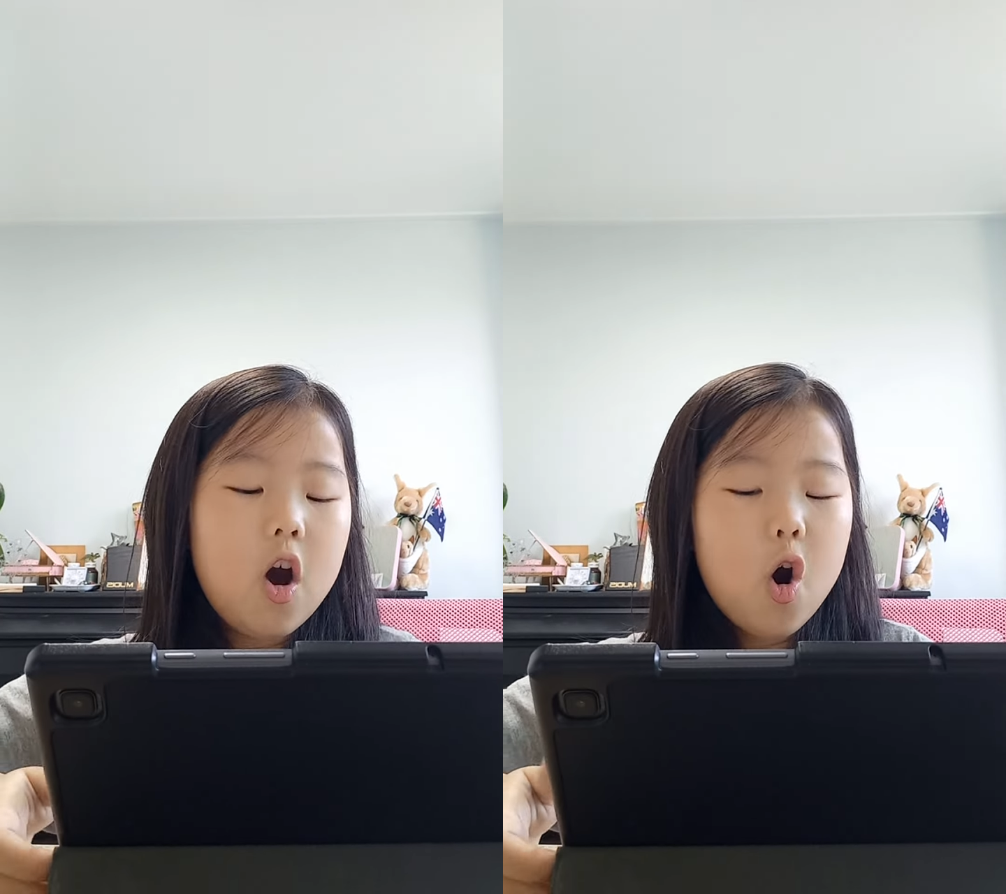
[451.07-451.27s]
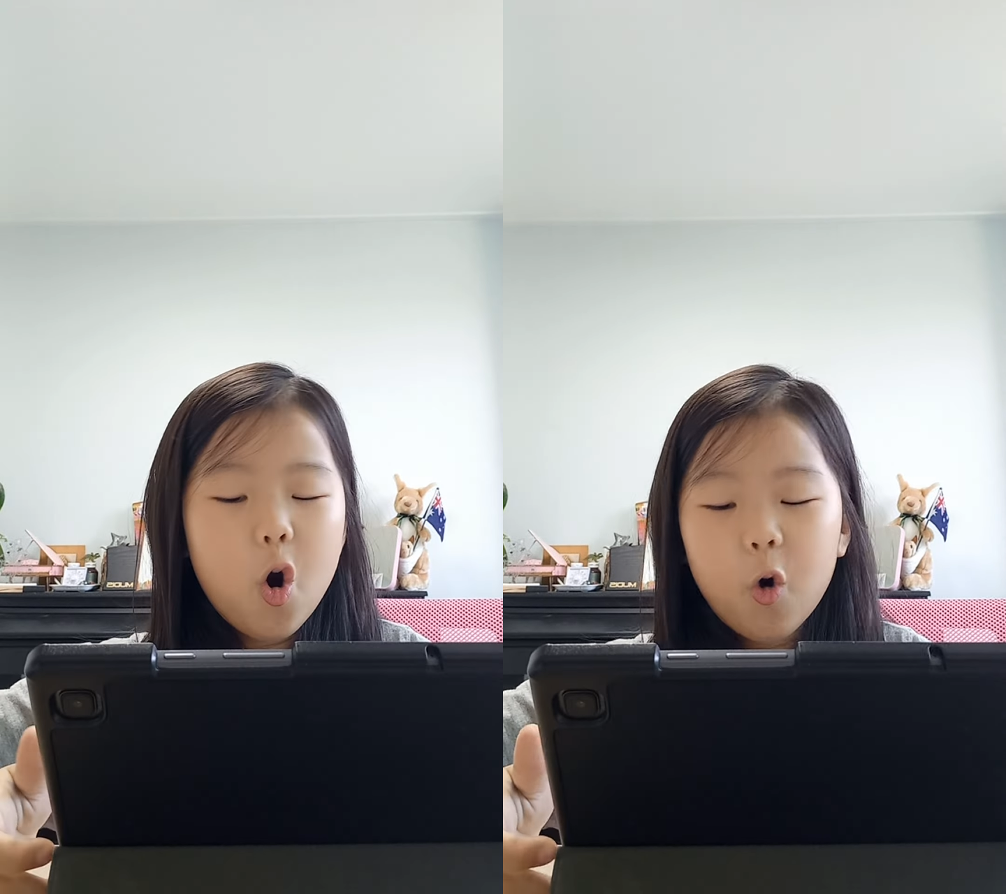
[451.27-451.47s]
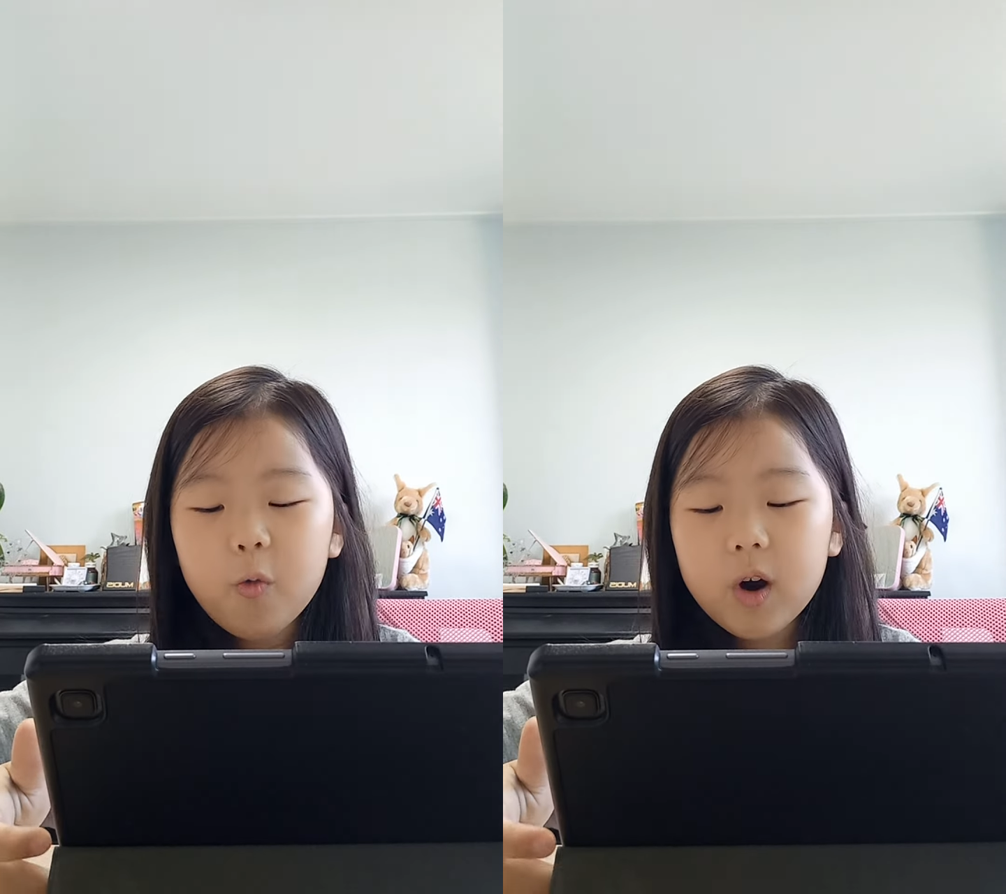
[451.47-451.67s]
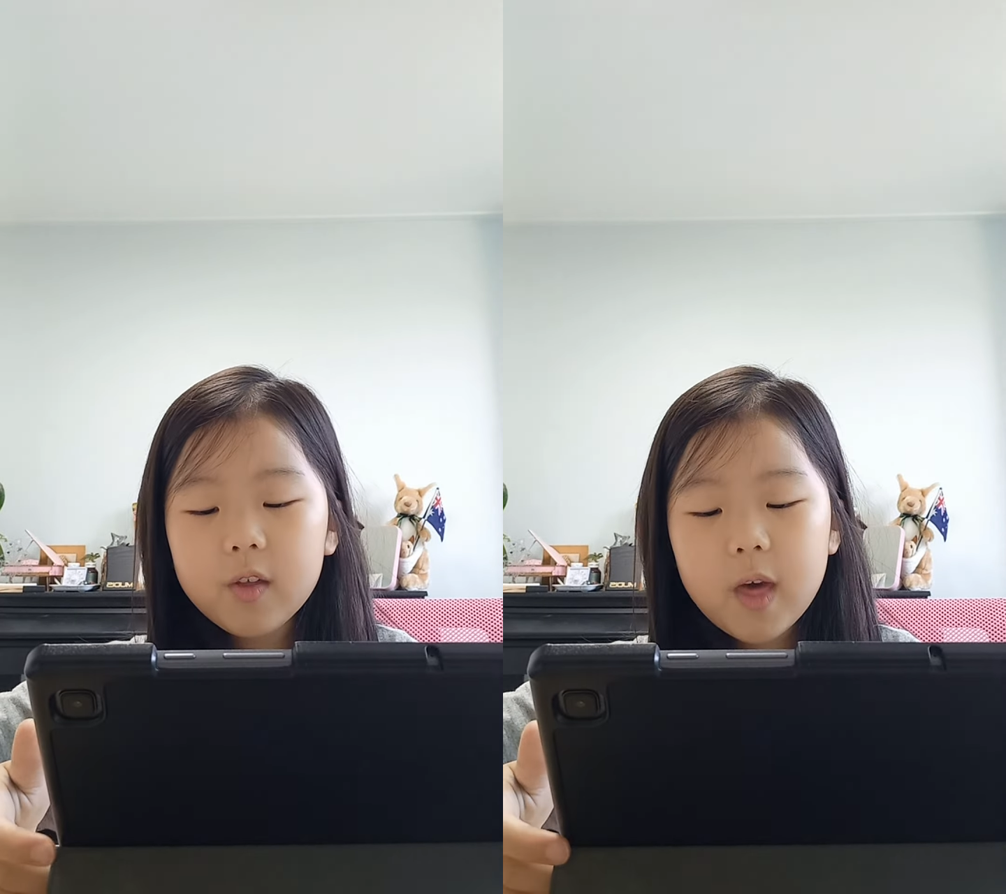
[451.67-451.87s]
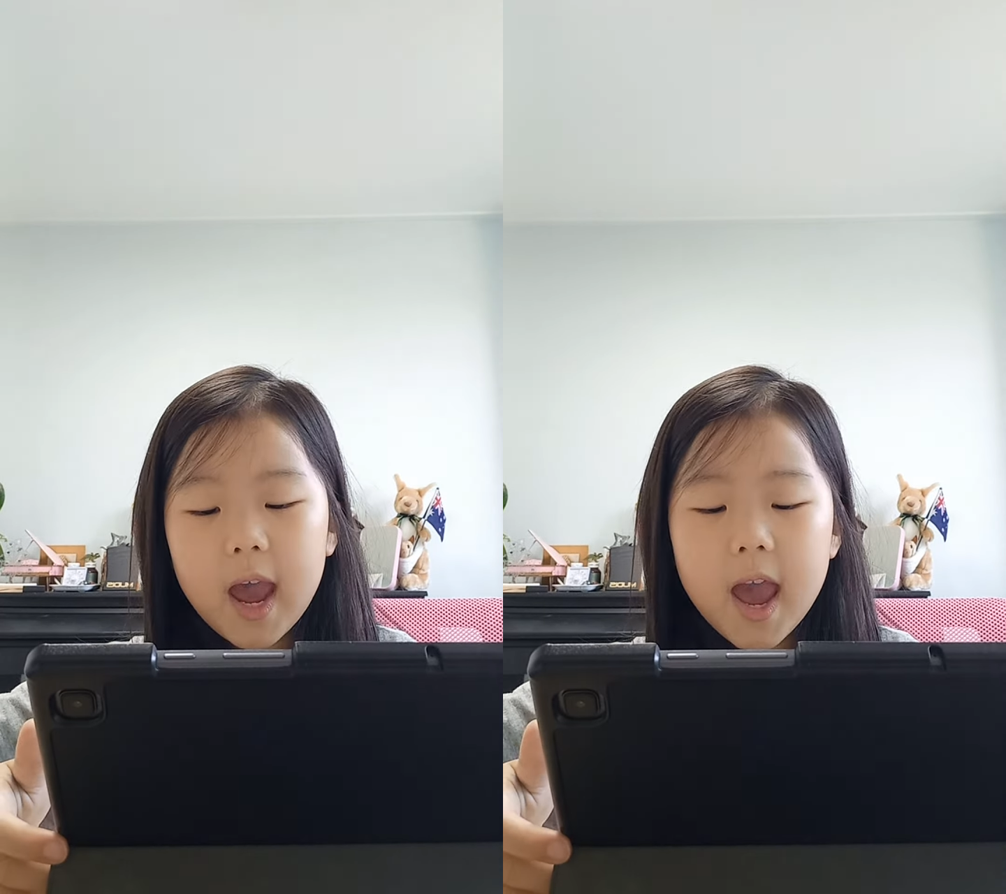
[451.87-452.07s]
Over
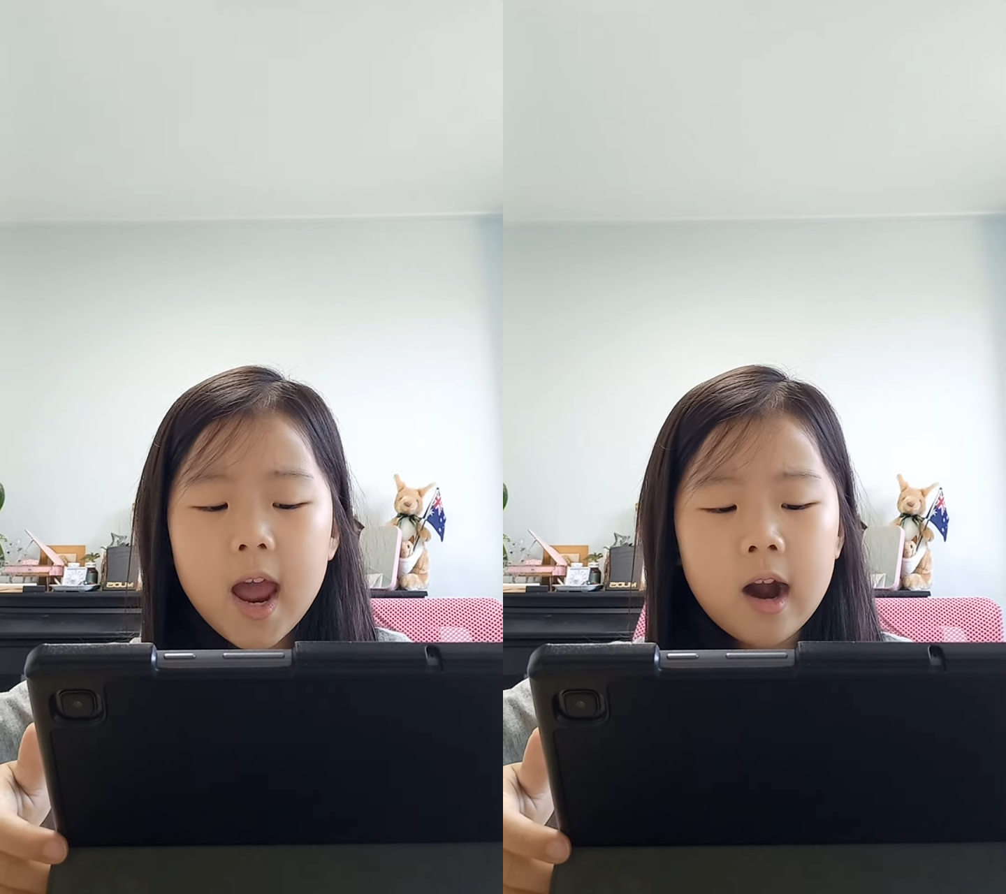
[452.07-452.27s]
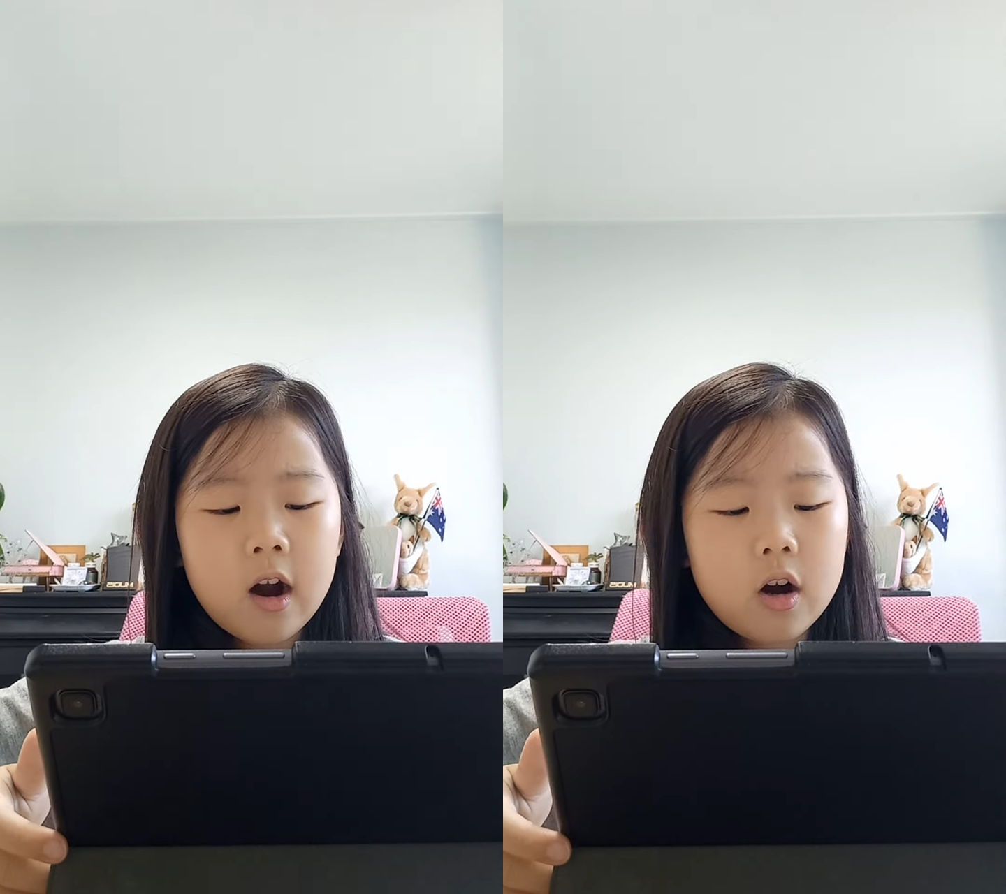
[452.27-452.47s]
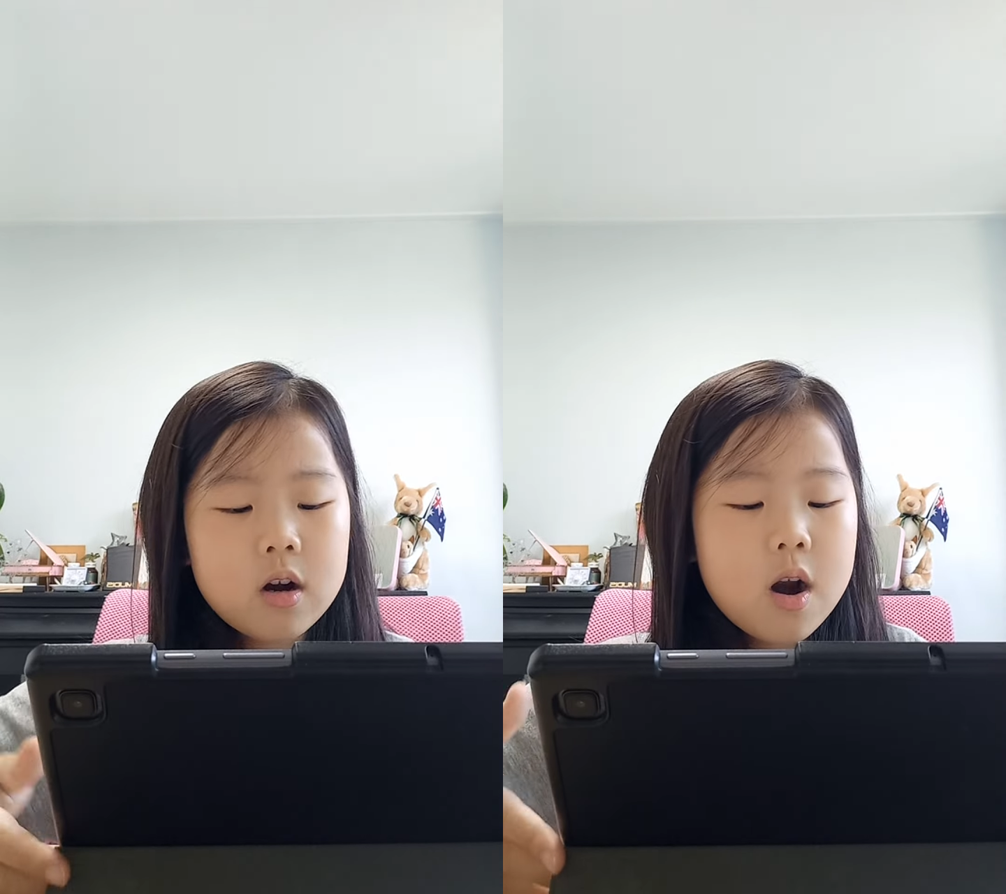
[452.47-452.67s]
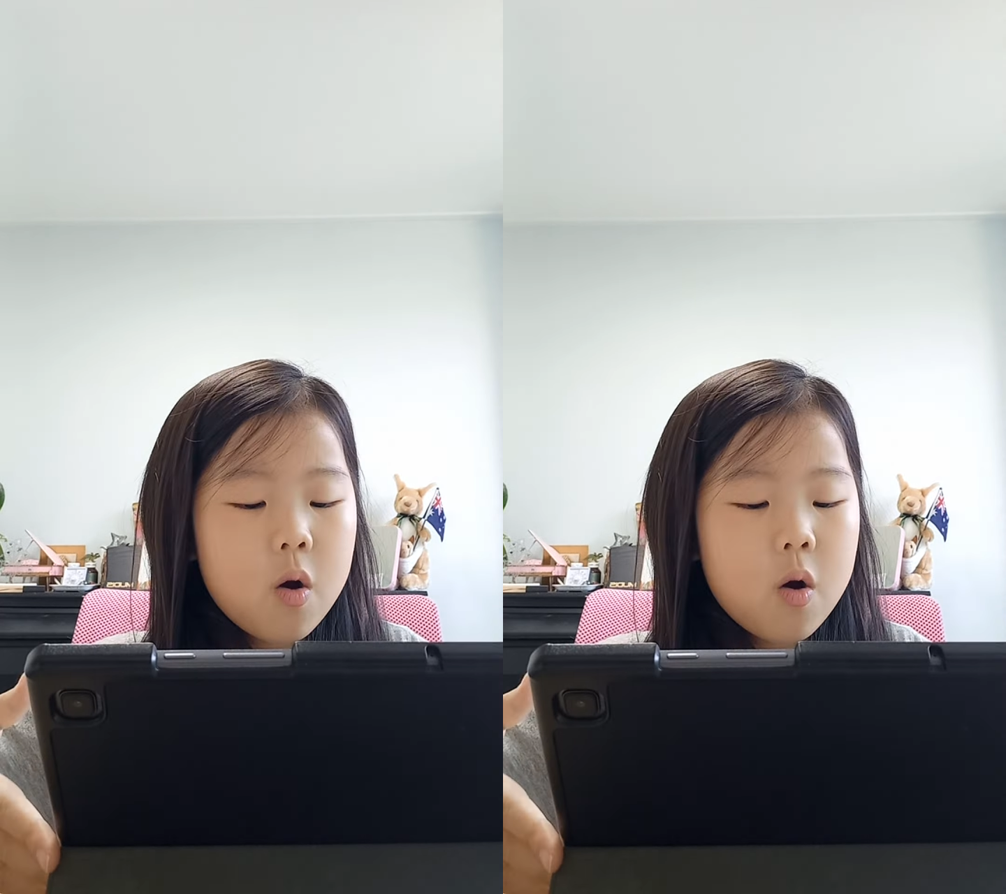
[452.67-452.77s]
there.